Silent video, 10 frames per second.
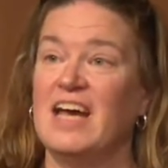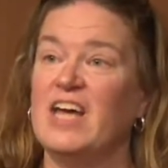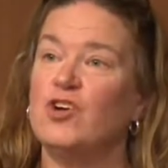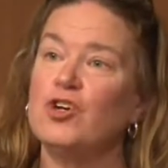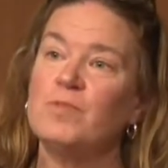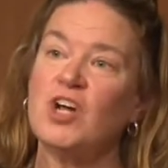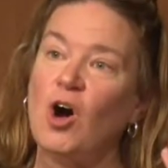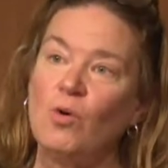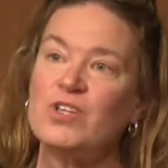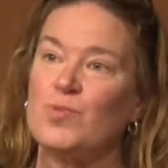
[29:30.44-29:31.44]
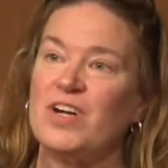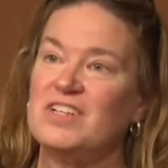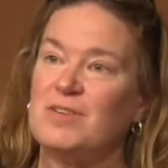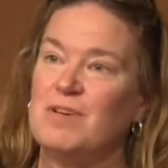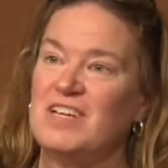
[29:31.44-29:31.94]
And Erdman always
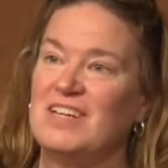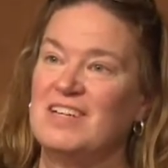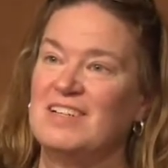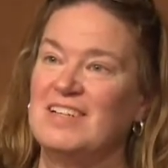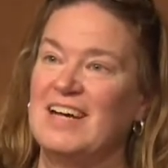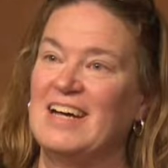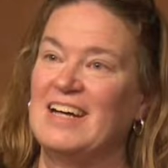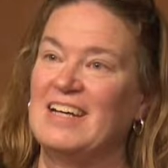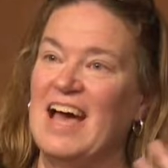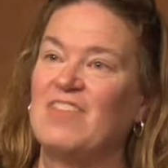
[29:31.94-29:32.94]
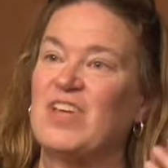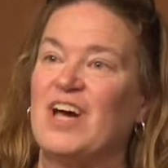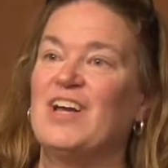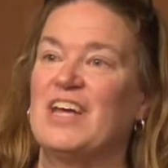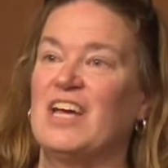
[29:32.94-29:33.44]
wanted to be uh, at the
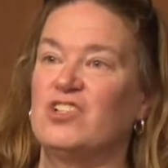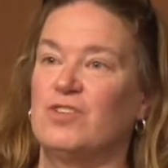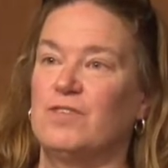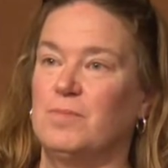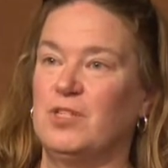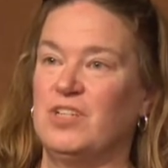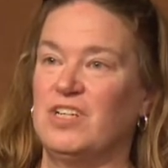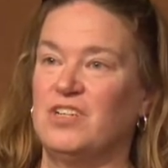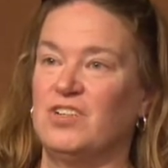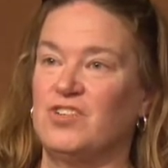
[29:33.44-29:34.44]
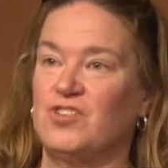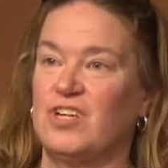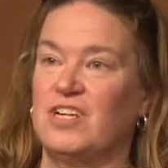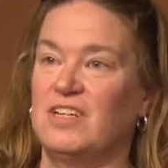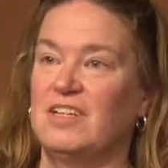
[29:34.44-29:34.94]
cutting edge of the building
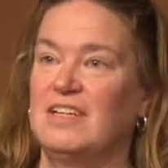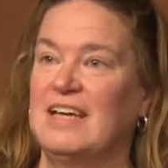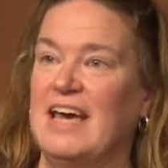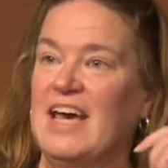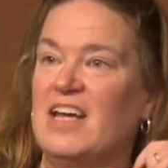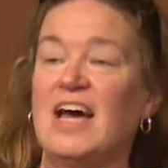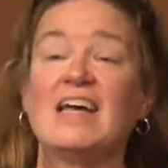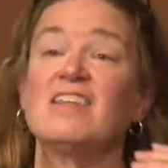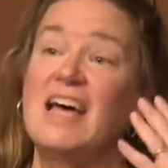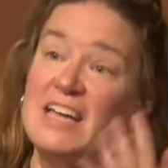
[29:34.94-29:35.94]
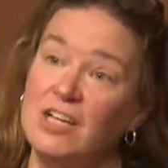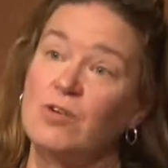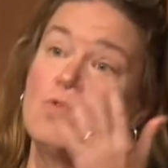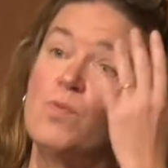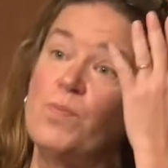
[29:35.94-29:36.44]
industry. And I
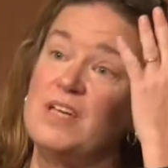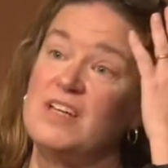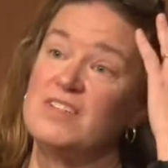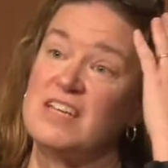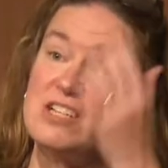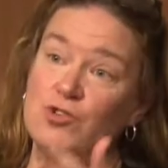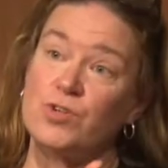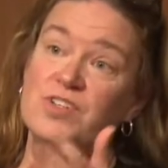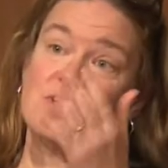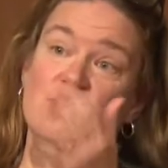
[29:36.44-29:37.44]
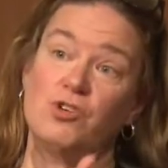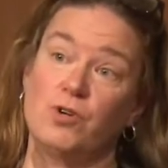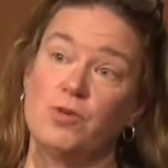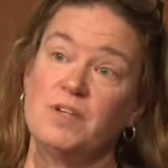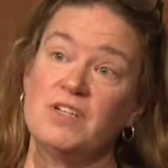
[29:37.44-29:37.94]
liken his interest in new
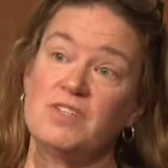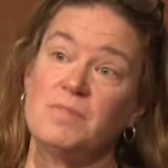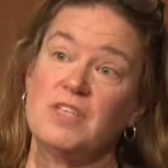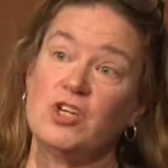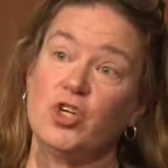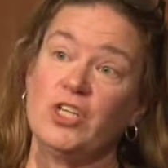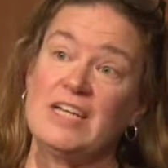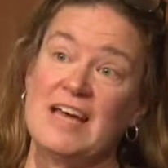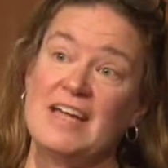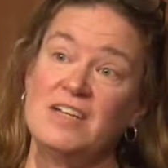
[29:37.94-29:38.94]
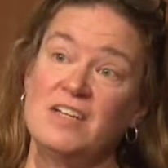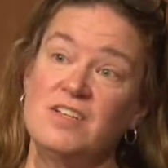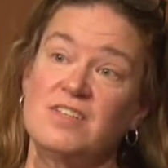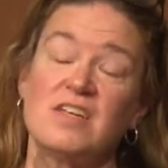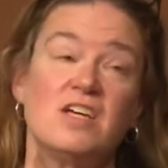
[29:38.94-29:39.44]
urbanism in the early
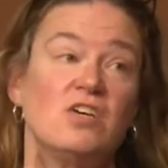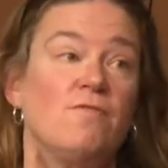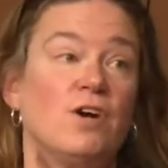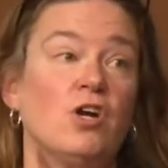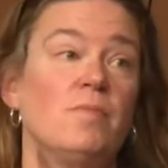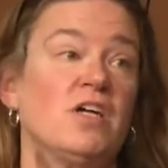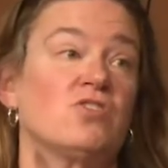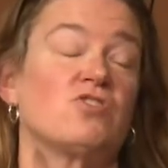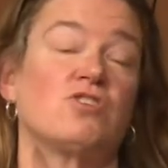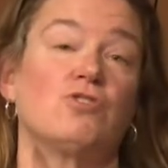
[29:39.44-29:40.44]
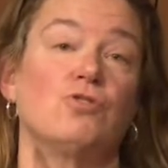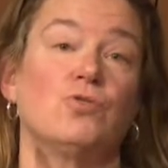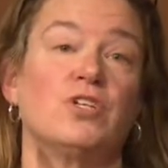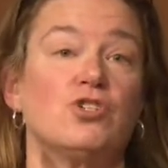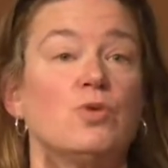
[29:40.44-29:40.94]
90s very much to
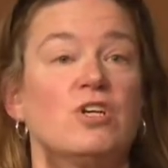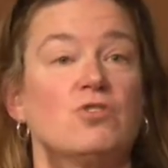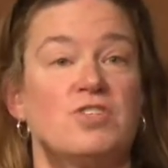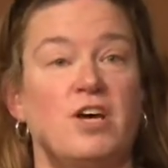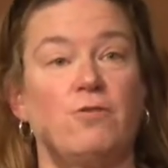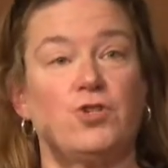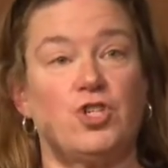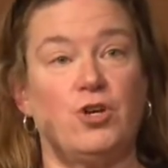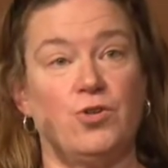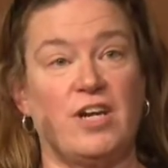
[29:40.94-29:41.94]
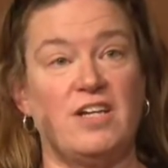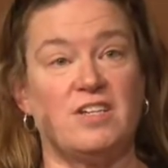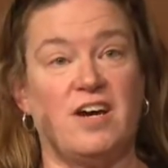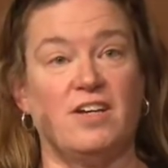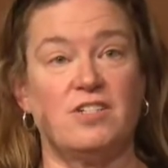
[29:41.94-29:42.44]
the do it yourself show that I
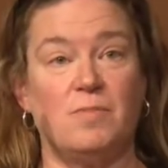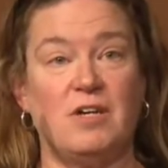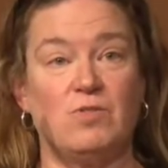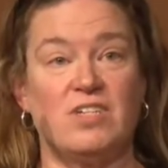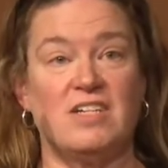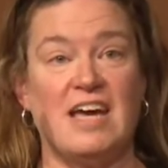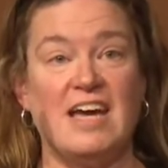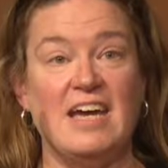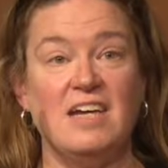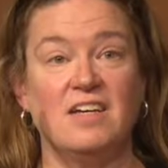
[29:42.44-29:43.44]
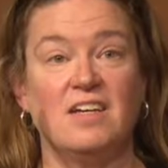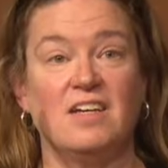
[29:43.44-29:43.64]
talked about today.